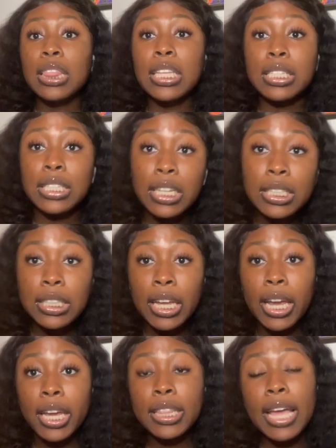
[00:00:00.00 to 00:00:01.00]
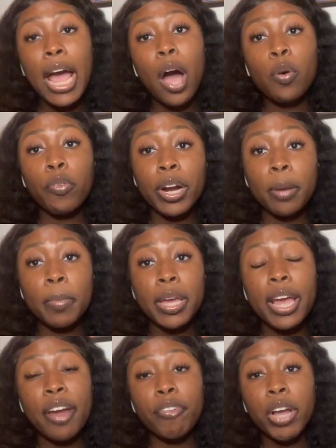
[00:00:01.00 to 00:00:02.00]
The sixth thing that I would
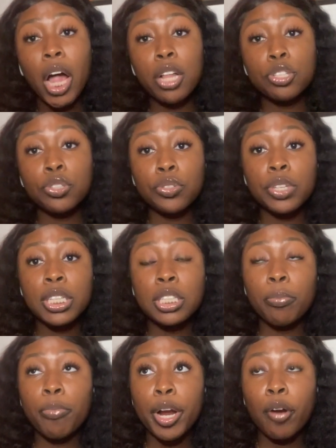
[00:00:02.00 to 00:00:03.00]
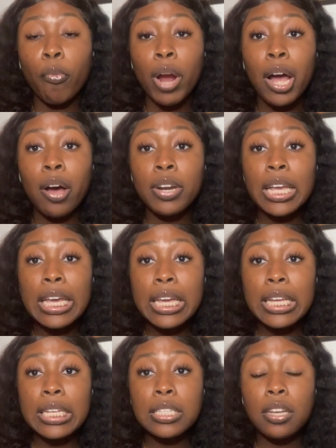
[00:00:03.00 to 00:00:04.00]
recommend every college student to bring around
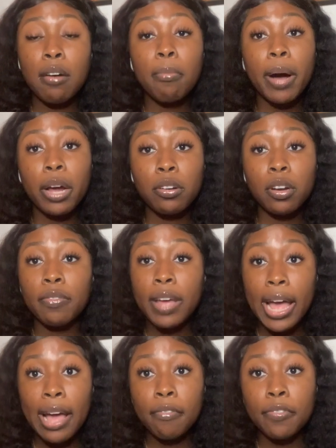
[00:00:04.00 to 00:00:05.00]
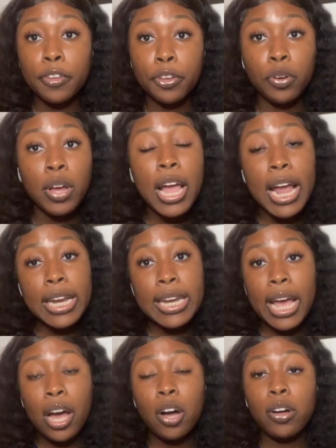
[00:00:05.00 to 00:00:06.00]
is a bottle of Advil.
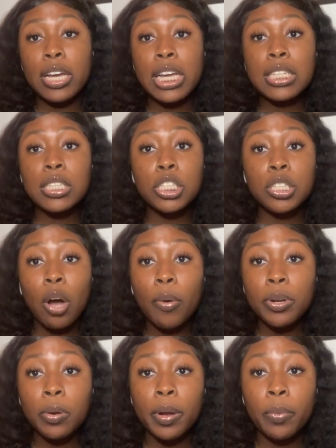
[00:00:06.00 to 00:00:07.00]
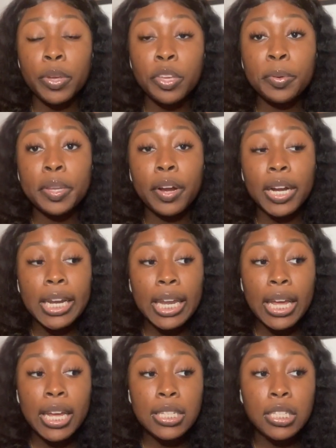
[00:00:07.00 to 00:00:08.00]
Now, it's so annoying when you in your
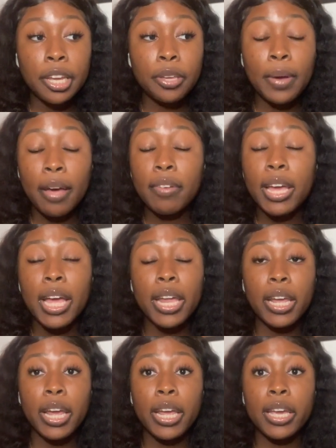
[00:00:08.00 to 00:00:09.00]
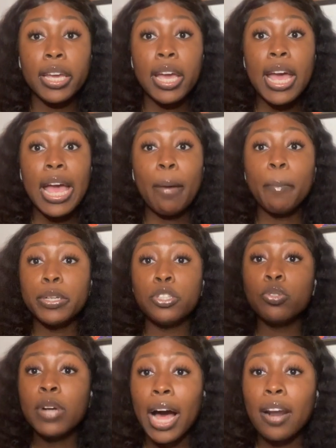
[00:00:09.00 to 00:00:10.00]
class and you have a headache,
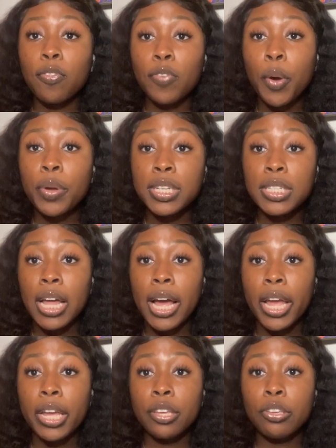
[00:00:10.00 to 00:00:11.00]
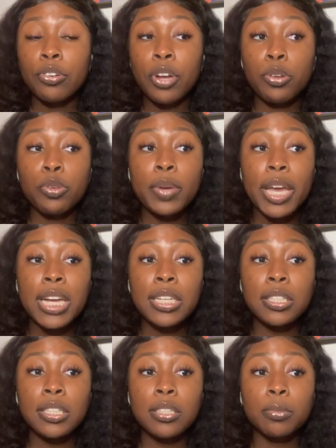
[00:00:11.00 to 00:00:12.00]
but you gotta focus. Like, you know, you
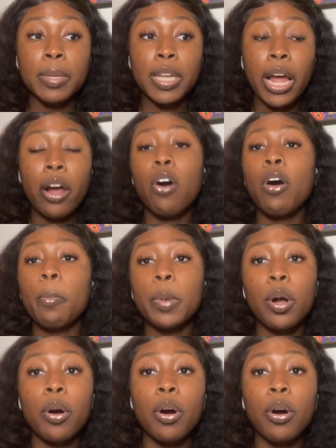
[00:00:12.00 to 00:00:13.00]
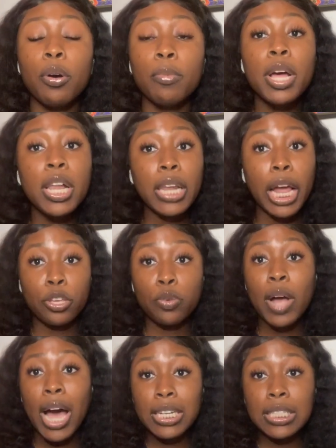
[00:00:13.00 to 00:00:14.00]
can't just be like, oh, I'm gonna go home. Like,
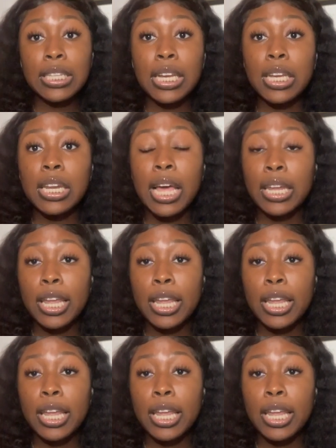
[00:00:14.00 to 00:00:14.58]
you gotta stay in that